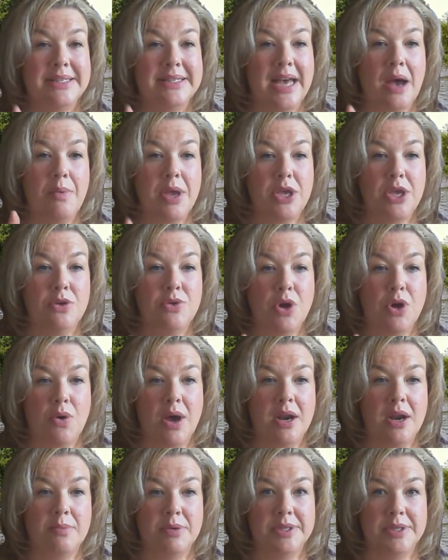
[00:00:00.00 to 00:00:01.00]
that way you know
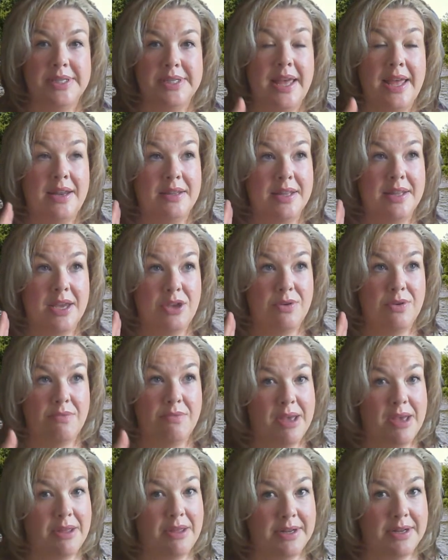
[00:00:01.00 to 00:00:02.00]
100% that you have
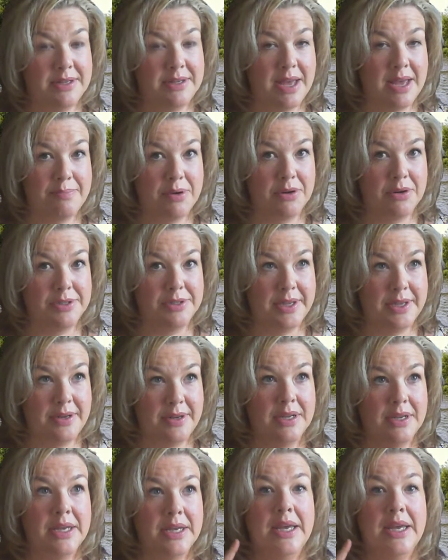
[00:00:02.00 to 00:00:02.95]
mailed it to that person.